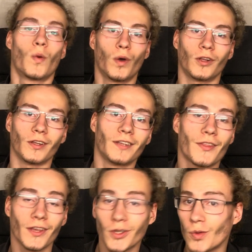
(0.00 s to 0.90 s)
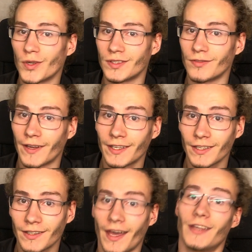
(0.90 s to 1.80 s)
Well, nothing new was
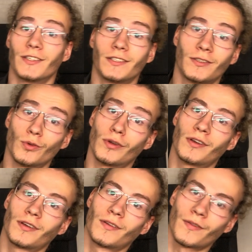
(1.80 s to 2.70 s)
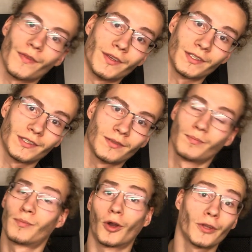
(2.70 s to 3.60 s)
invented. I just took this
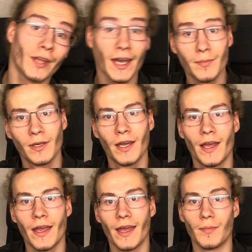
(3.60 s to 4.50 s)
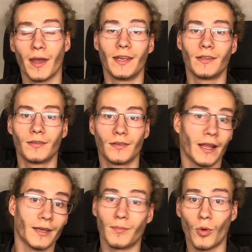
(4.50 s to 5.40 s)
prototype and made it
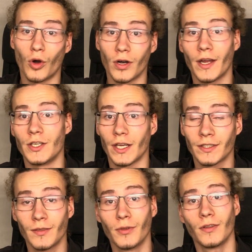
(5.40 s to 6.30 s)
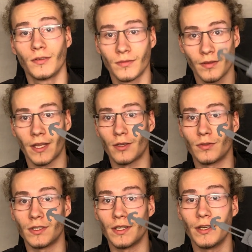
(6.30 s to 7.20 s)
like more adjustable, like
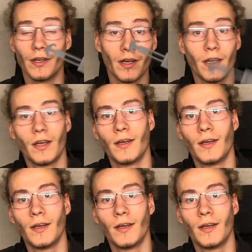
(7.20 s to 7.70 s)
you see here.